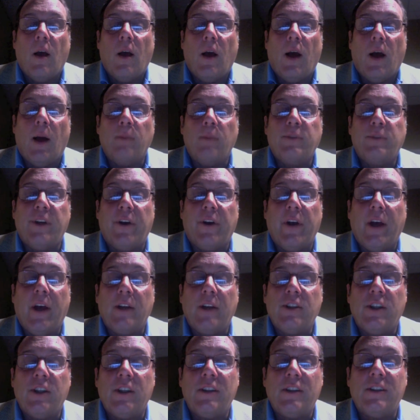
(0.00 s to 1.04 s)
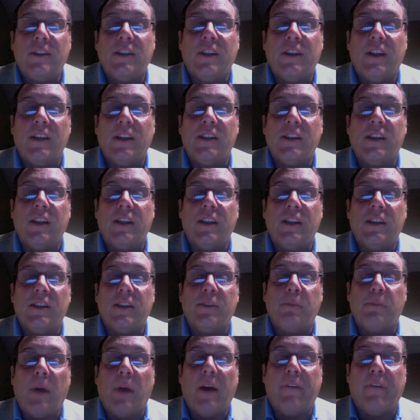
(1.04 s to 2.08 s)
I'm Terry Hutchens, and this
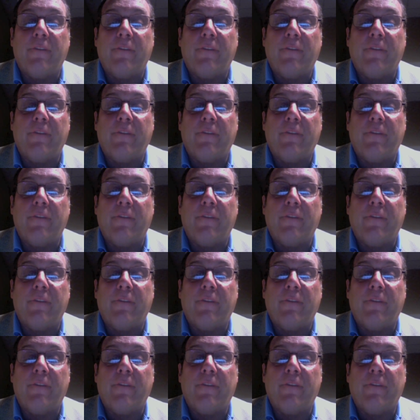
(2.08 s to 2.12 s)
is my